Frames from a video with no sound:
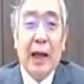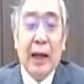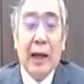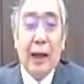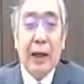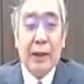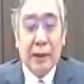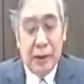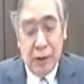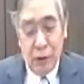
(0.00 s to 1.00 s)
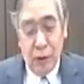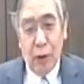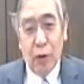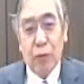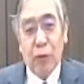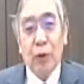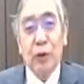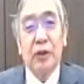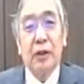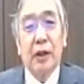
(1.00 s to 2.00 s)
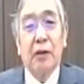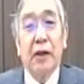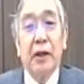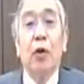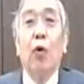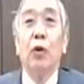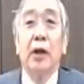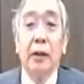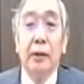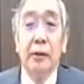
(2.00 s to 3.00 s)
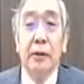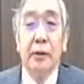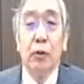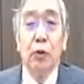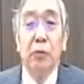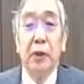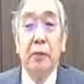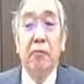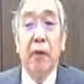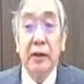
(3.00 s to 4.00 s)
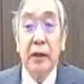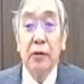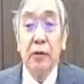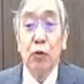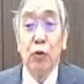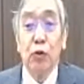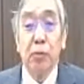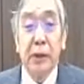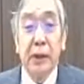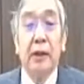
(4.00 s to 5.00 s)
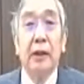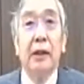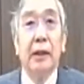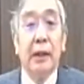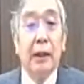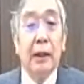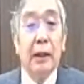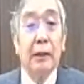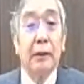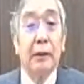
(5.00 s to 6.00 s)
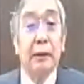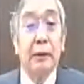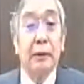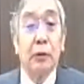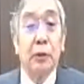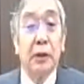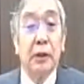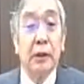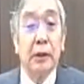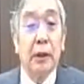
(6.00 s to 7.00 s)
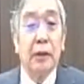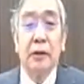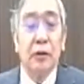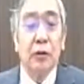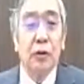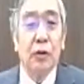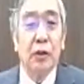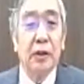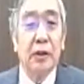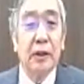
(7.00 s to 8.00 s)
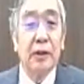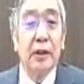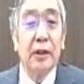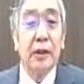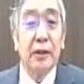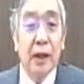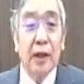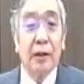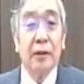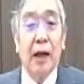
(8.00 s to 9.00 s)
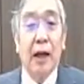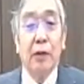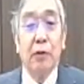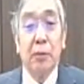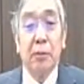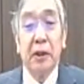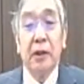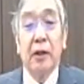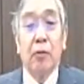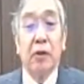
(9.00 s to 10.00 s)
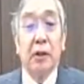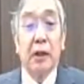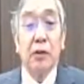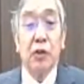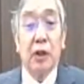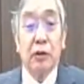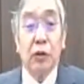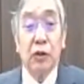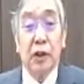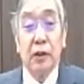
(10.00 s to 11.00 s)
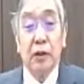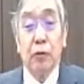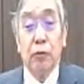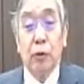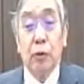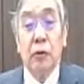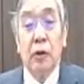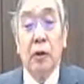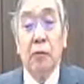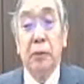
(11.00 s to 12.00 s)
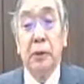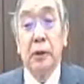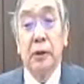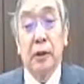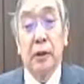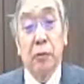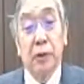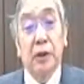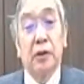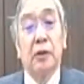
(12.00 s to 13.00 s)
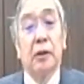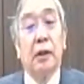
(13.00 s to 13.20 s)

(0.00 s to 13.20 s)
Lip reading: It is, of course, a great honor to be invited to speak at the 62nd annual meeting of the National Association for Business Economics.